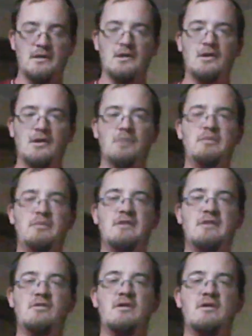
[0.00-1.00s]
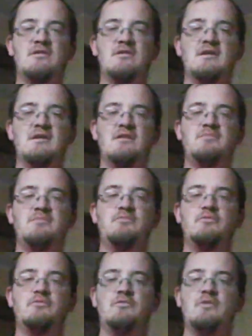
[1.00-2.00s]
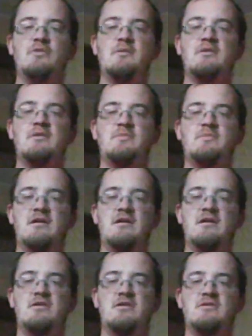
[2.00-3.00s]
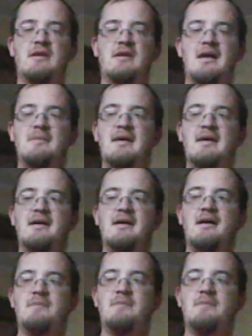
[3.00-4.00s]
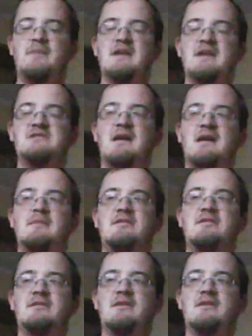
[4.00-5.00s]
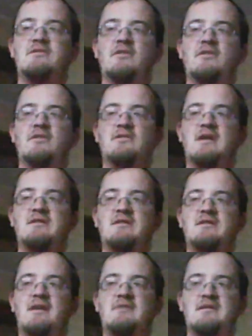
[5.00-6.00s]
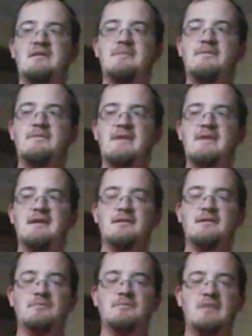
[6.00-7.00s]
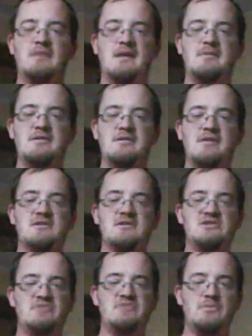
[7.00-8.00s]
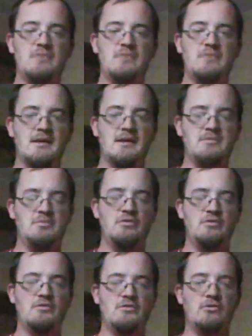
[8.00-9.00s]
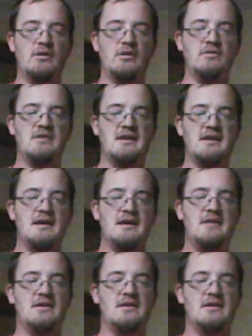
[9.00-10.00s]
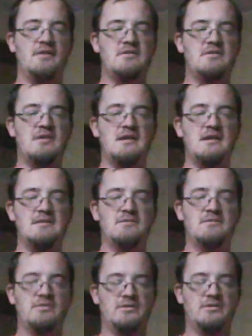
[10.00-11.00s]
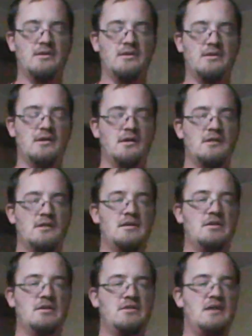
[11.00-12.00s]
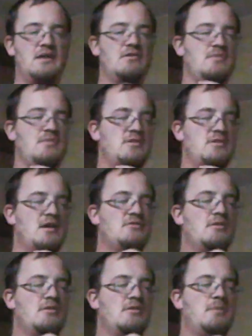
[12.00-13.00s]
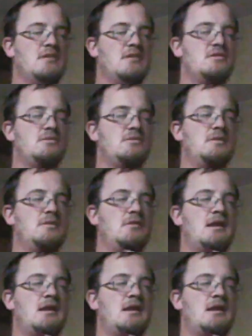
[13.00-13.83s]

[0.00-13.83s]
But of course, you know, Rivers, it's Emma, a Paige Emma is told not to have any sympathy, but Emma doesn't. She trips Rick up to prove her loyalty, and then all of a sudden, you know, he goes up to talk to her, but Spinner and